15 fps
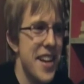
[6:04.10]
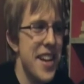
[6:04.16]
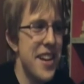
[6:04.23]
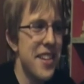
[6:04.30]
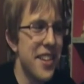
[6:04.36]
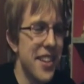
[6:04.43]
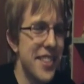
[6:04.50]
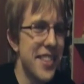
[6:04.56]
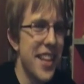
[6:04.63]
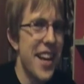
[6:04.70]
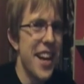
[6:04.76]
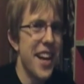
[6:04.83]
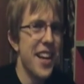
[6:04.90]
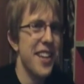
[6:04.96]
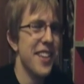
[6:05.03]
It does
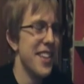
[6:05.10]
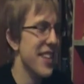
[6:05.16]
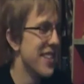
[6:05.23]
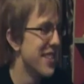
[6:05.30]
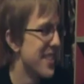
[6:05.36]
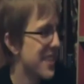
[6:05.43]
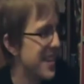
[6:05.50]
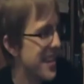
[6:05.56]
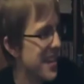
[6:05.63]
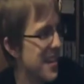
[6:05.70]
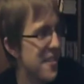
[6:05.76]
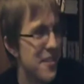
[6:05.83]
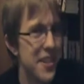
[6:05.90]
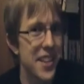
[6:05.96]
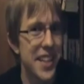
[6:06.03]
that. It's
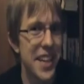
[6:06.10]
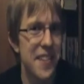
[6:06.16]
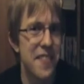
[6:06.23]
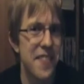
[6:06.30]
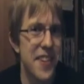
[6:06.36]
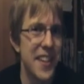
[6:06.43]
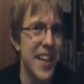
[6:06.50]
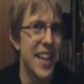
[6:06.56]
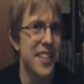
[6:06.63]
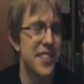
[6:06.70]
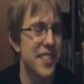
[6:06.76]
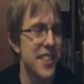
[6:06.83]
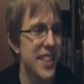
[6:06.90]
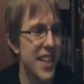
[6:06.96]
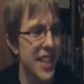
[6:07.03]
really kind of fun, actually.